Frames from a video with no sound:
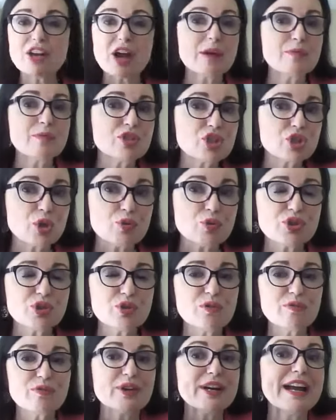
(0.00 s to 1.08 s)
I was chosen
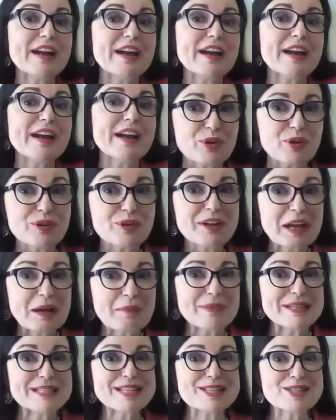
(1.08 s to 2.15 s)
over every other
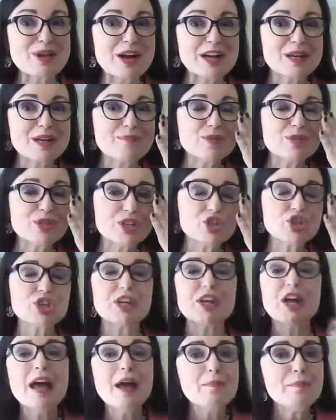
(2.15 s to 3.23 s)
Mississauga
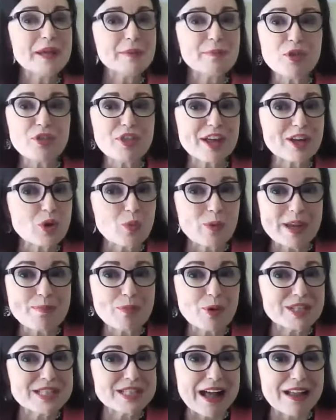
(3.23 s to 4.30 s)
musician, people that are way
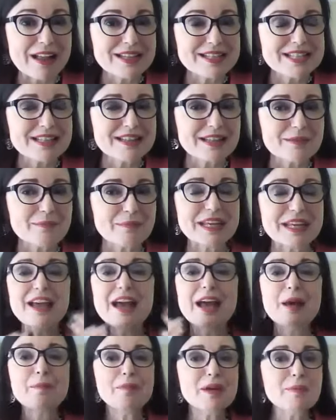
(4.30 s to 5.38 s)
more talented than me,
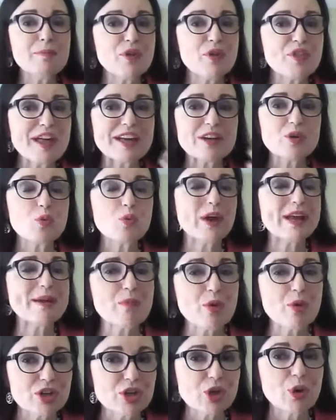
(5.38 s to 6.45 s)
people that are way
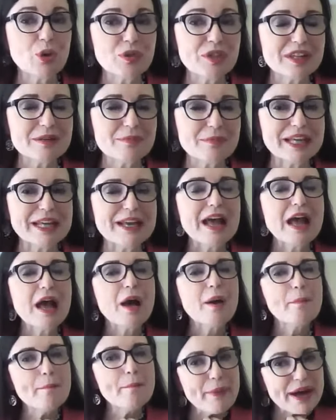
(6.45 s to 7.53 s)
more known than me.
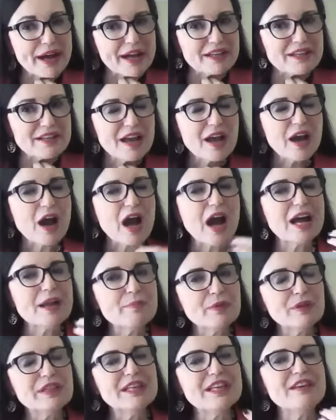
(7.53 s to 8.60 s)
But I
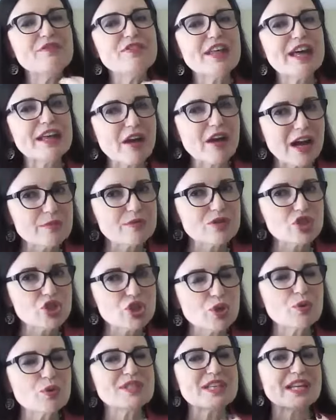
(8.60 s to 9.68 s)
believe that I was
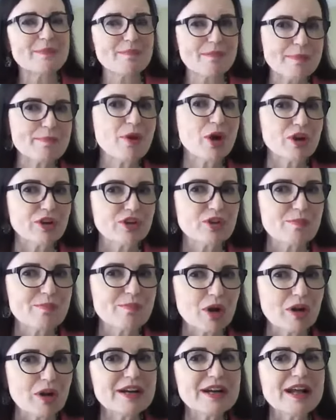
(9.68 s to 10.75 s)
chosen, and my partner,
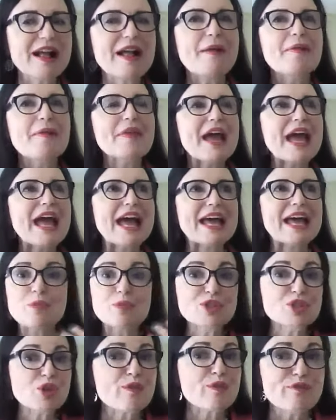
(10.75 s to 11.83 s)
Mark, and it
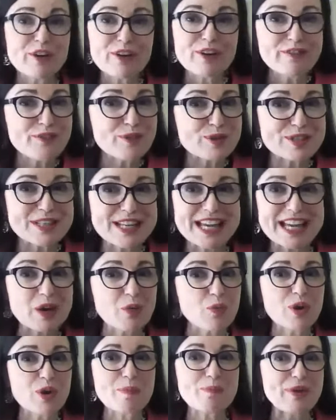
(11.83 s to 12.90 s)
was our very first gig.
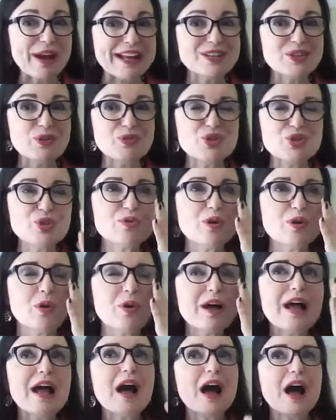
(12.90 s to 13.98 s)
We're a brand new duo.
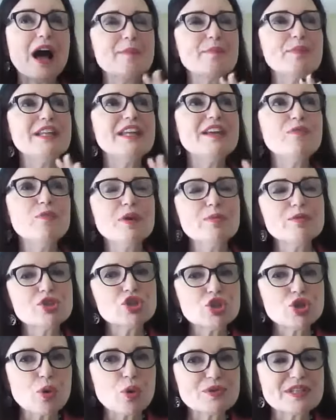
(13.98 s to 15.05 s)
I believe we were
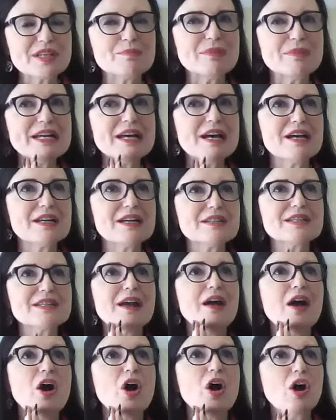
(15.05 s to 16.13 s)
chosen because
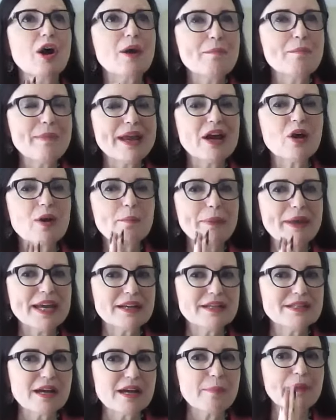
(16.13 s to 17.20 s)
our mayor
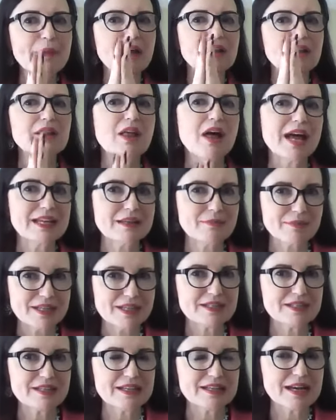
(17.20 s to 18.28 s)
picked up
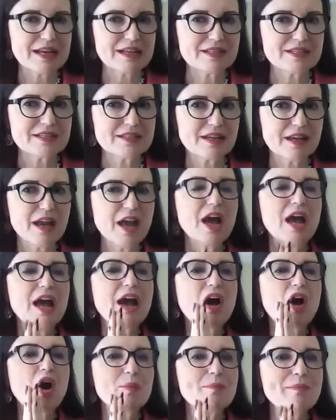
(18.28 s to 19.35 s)
alignment in us.
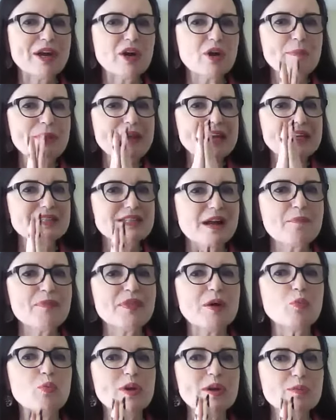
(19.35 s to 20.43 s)
Our mayor picked up
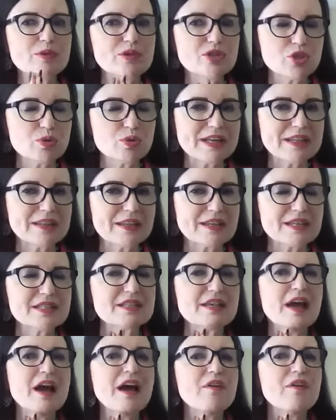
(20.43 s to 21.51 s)
that we were doing this
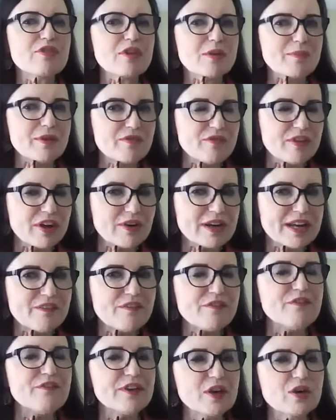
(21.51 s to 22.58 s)
from a very
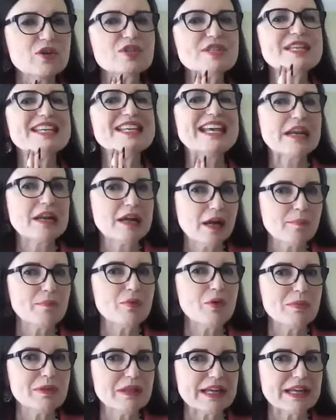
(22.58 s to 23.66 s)
fierce yet
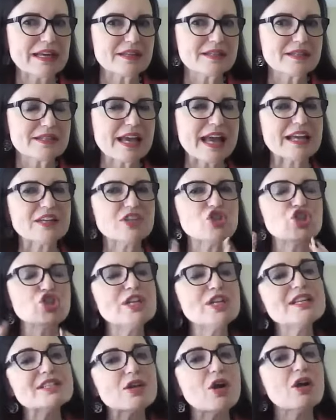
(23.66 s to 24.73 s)
humble place. And she
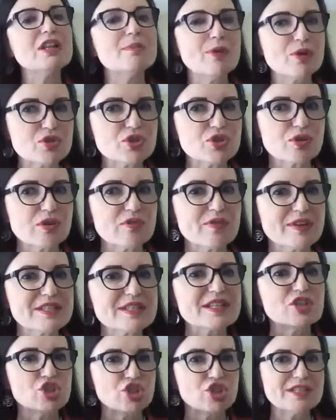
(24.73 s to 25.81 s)
is all about service
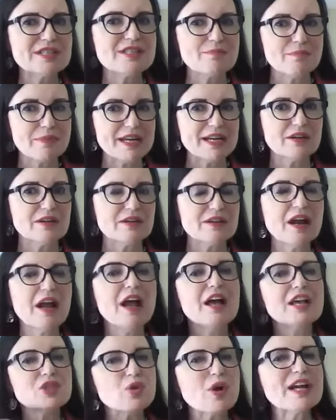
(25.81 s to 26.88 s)
because she's a mayor.
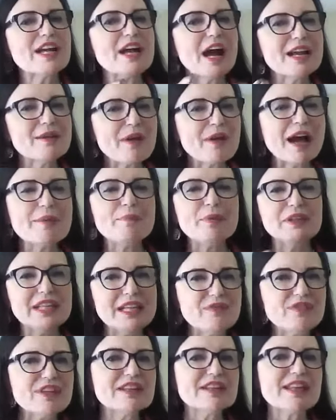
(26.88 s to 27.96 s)
So I
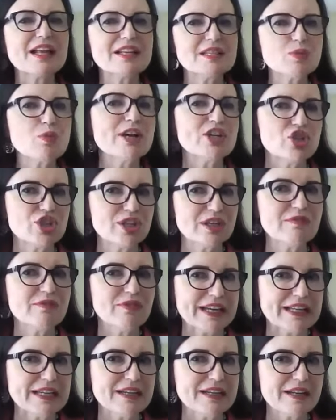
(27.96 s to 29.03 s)
believe that that's why she
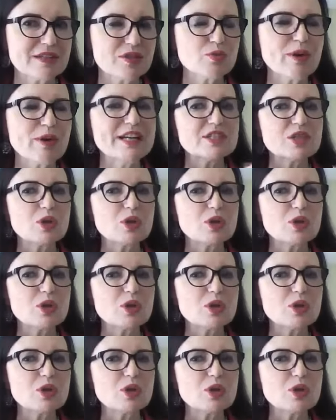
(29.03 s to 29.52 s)
invited us, right?